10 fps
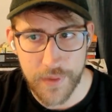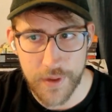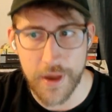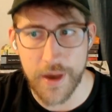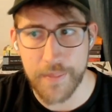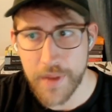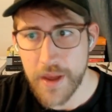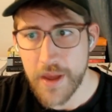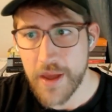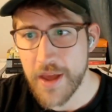Yeah.
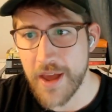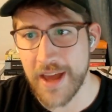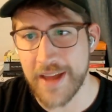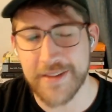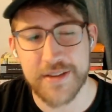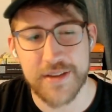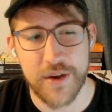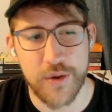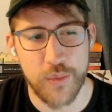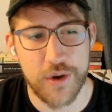And
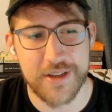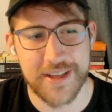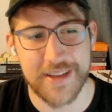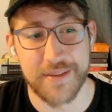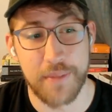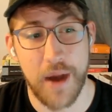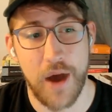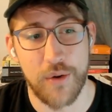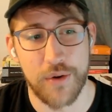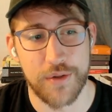what is like the
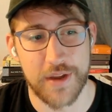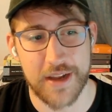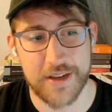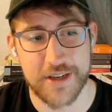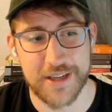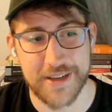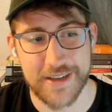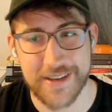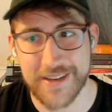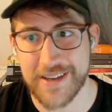power that
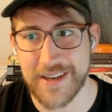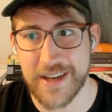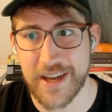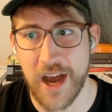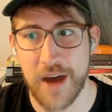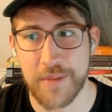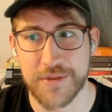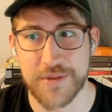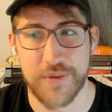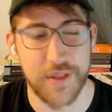actually comes
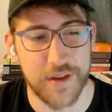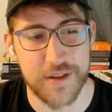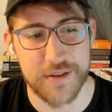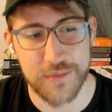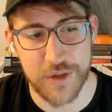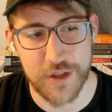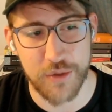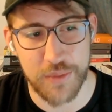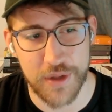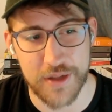with it when you
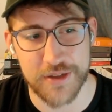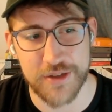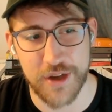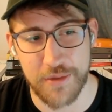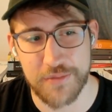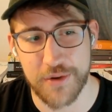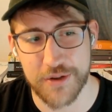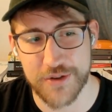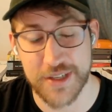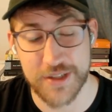build on top of
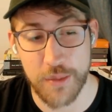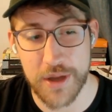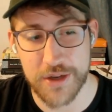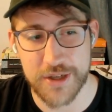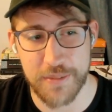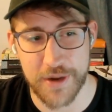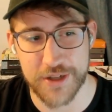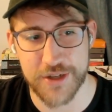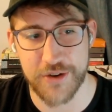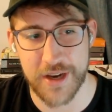Postgres? You mentioned a bunch
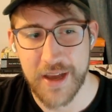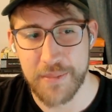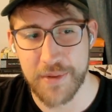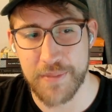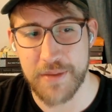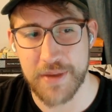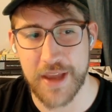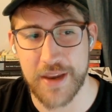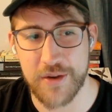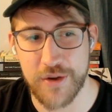already, but maybe
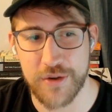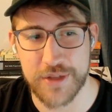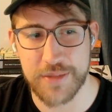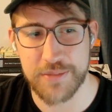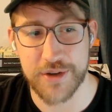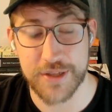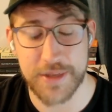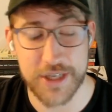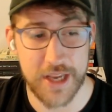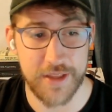can you go deeper,
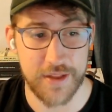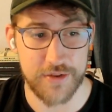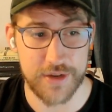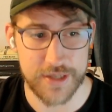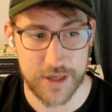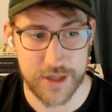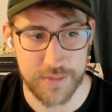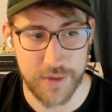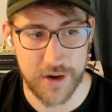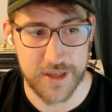especially in the transaction
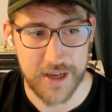part?